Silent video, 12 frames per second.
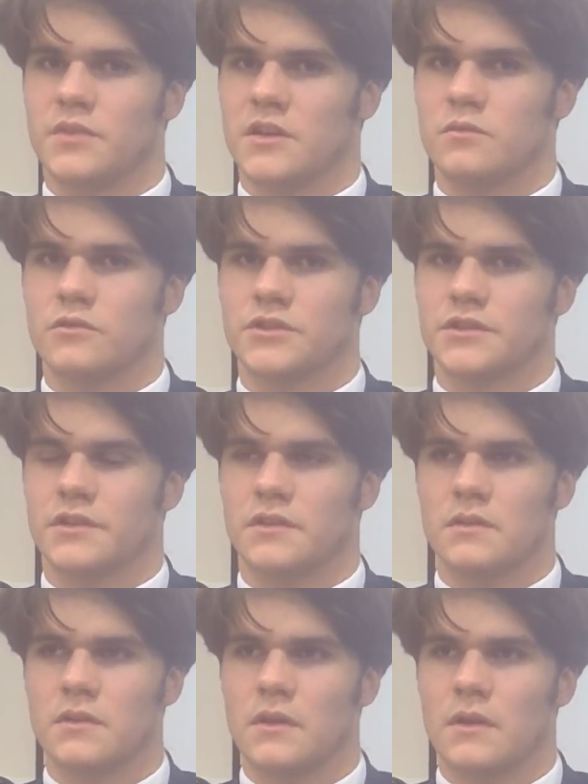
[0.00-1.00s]
People should
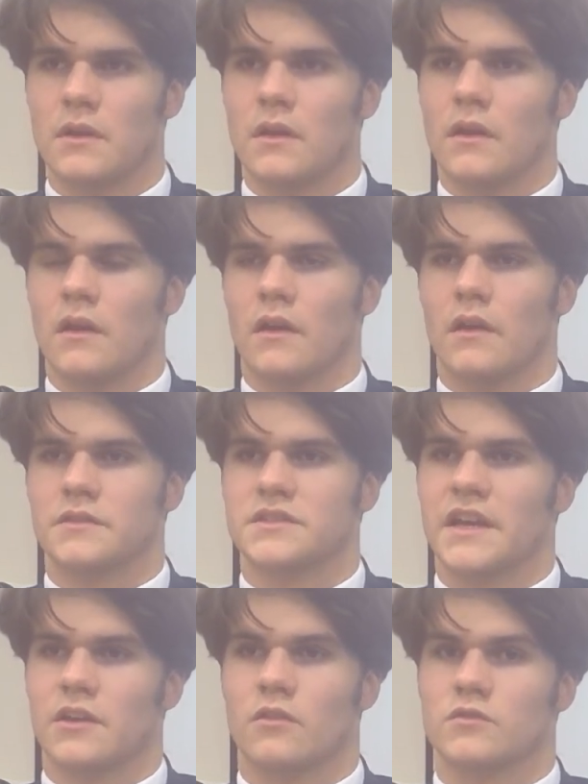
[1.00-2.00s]

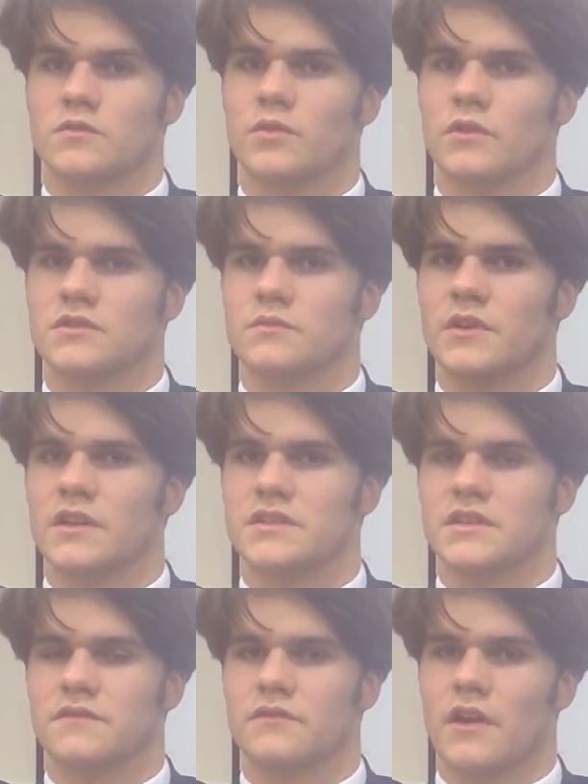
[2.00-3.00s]
take on
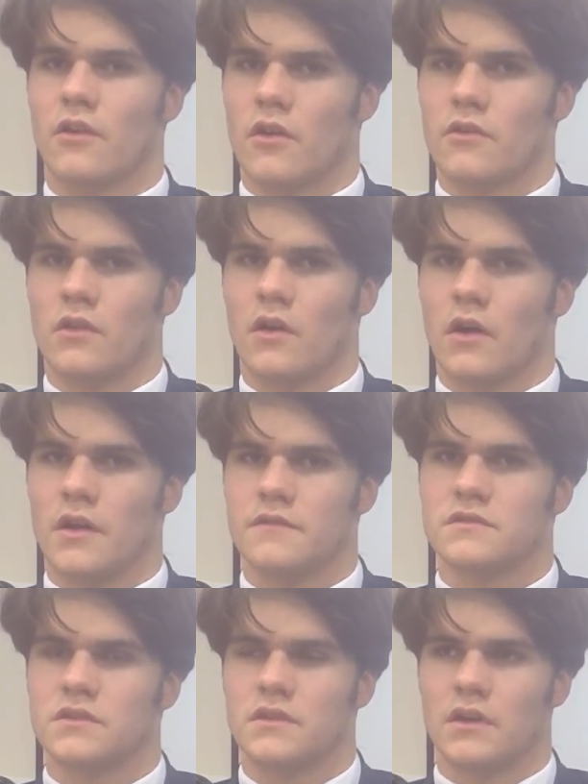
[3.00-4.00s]
responsibility for their own
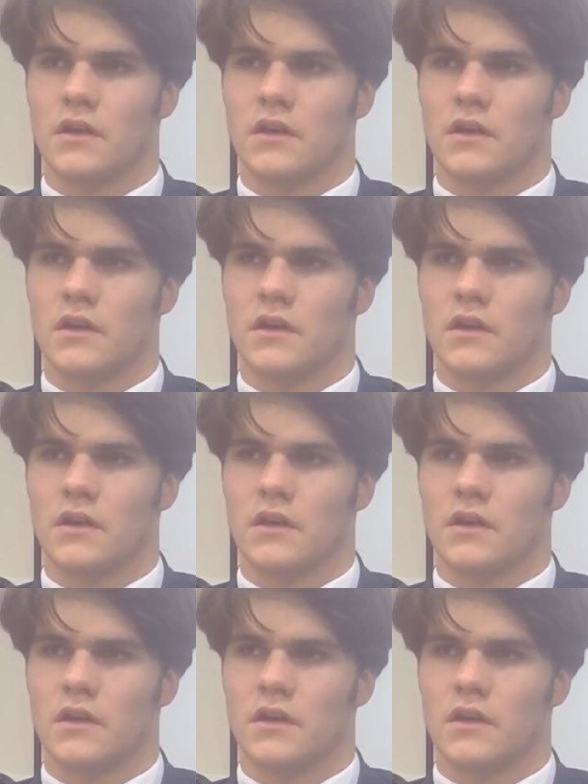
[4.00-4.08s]
lives